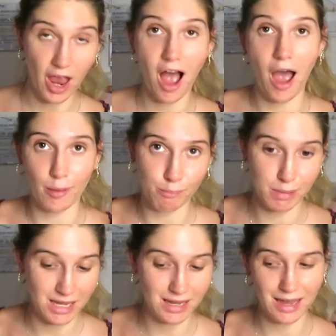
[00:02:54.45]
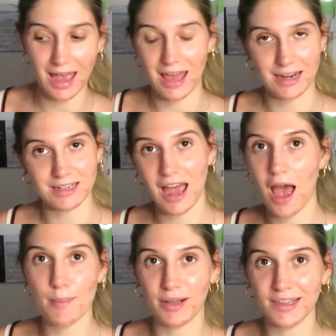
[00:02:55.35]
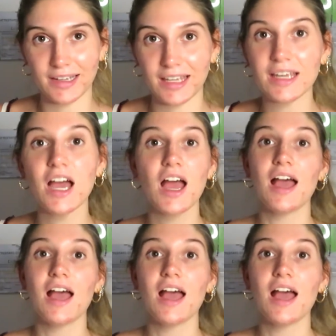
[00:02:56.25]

I'm me and I'm unlucky,